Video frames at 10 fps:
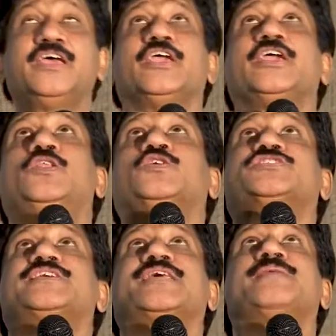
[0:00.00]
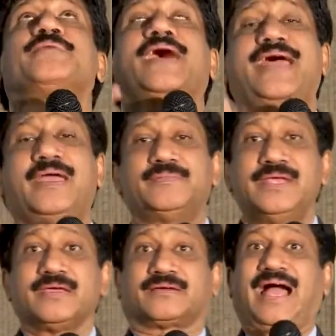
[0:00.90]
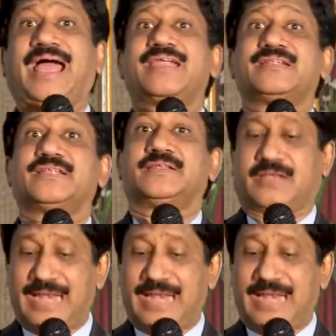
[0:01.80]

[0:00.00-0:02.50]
he looks at Abraham and that